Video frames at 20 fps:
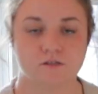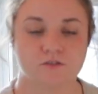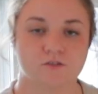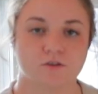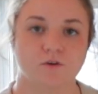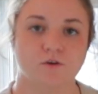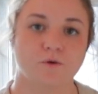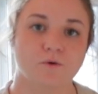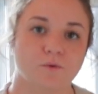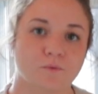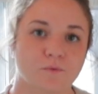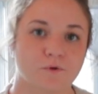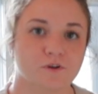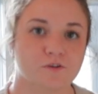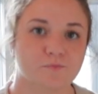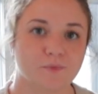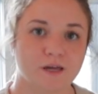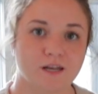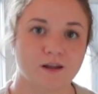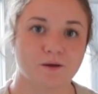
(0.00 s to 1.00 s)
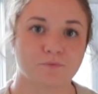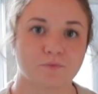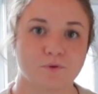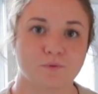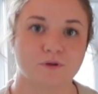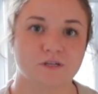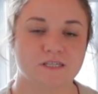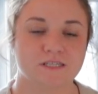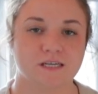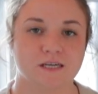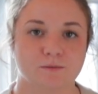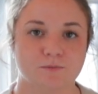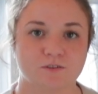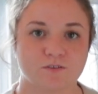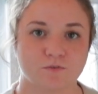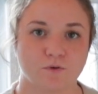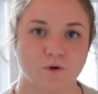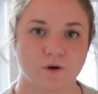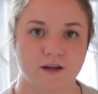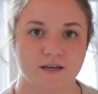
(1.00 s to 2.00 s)
So one of my number one tips
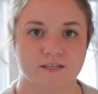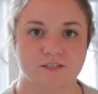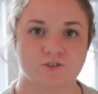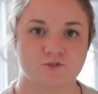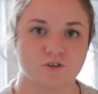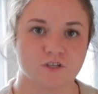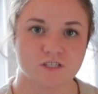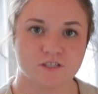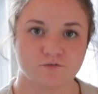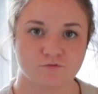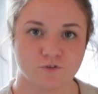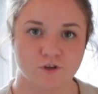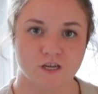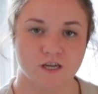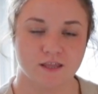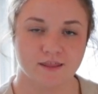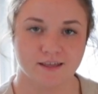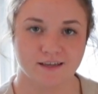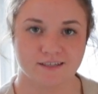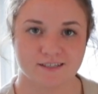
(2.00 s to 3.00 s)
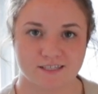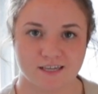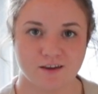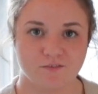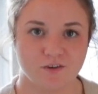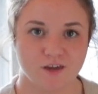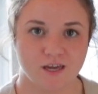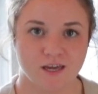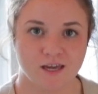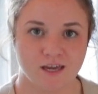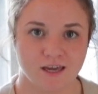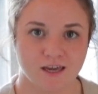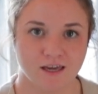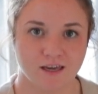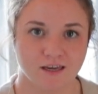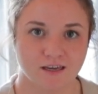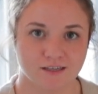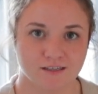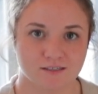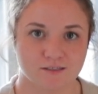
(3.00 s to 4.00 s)
for a stress-free Thanksgiving
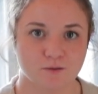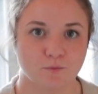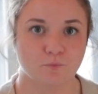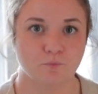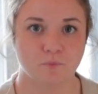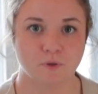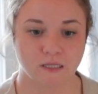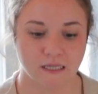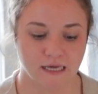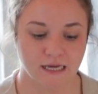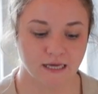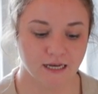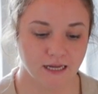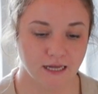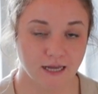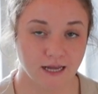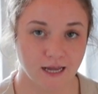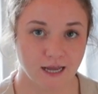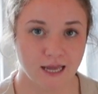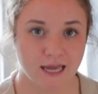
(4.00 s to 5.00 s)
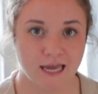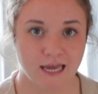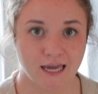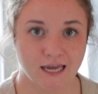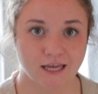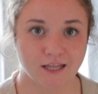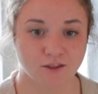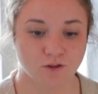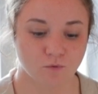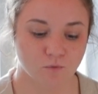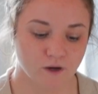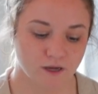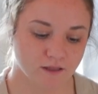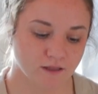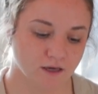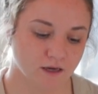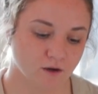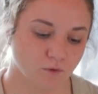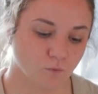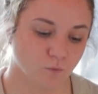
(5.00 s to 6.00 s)
is planning. And the way
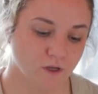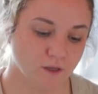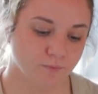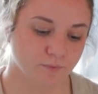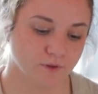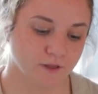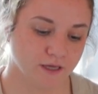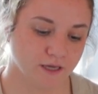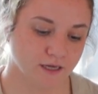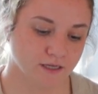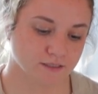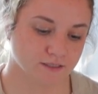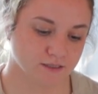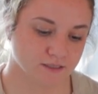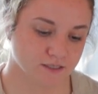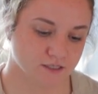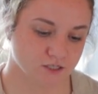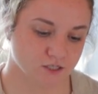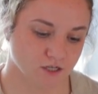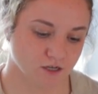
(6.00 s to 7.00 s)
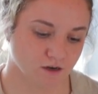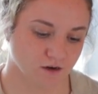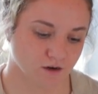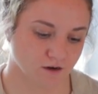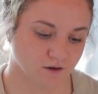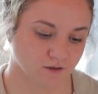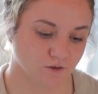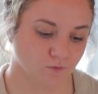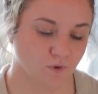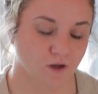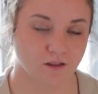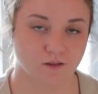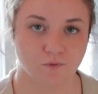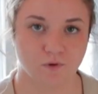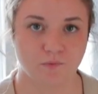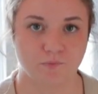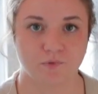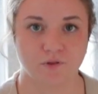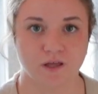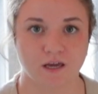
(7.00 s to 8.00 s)
that we planned this year and the way that
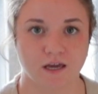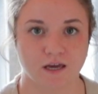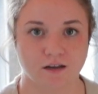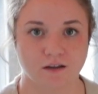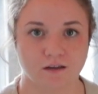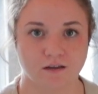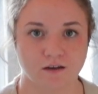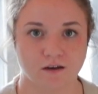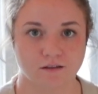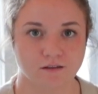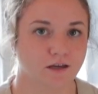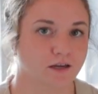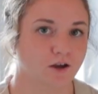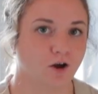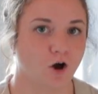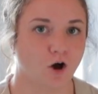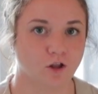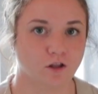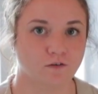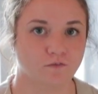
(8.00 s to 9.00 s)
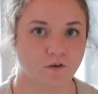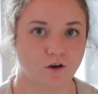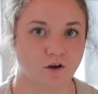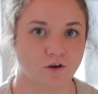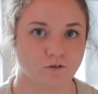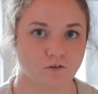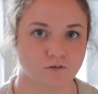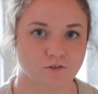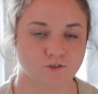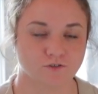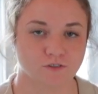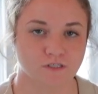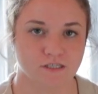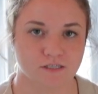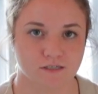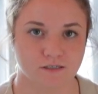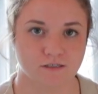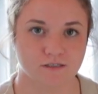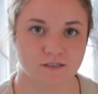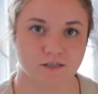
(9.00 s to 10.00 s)
we plan like all of our groceries
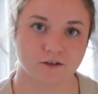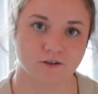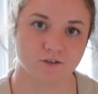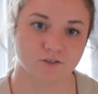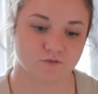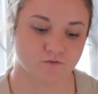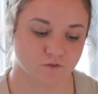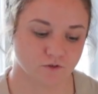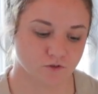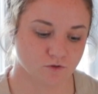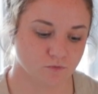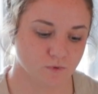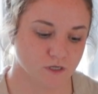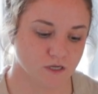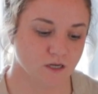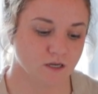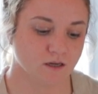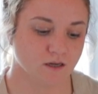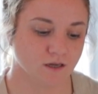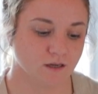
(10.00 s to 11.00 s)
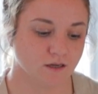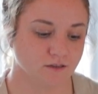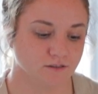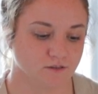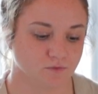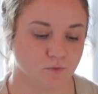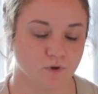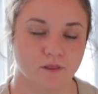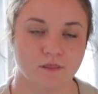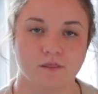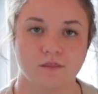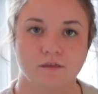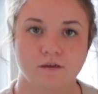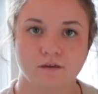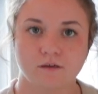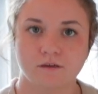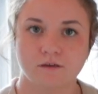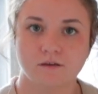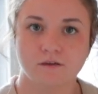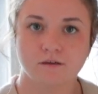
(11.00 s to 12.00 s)
and dinners for the week is with
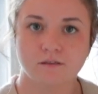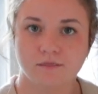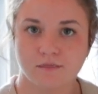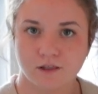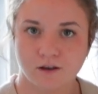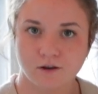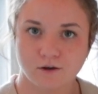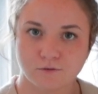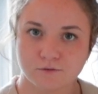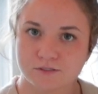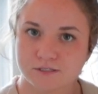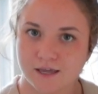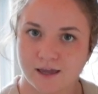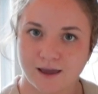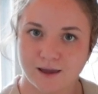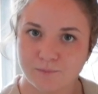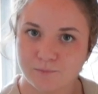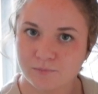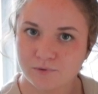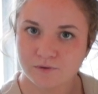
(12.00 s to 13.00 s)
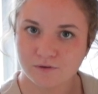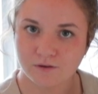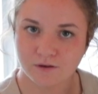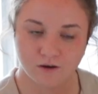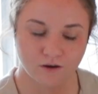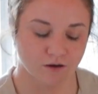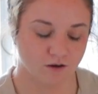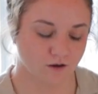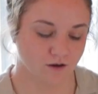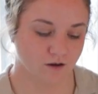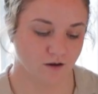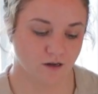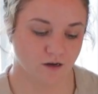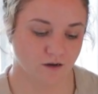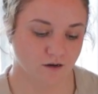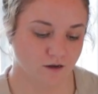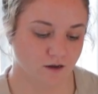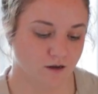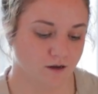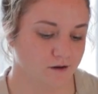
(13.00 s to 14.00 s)
the Notes app
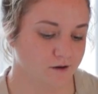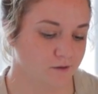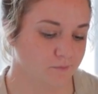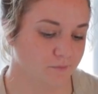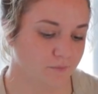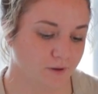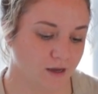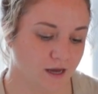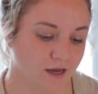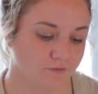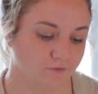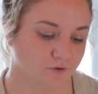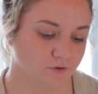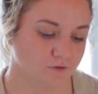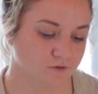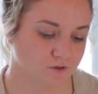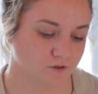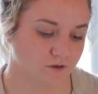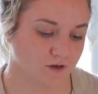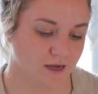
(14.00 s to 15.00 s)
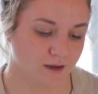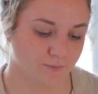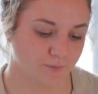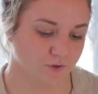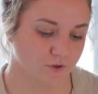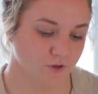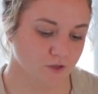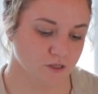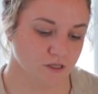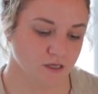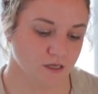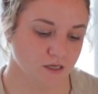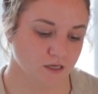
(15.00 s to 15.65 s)
on iPhones or Apple.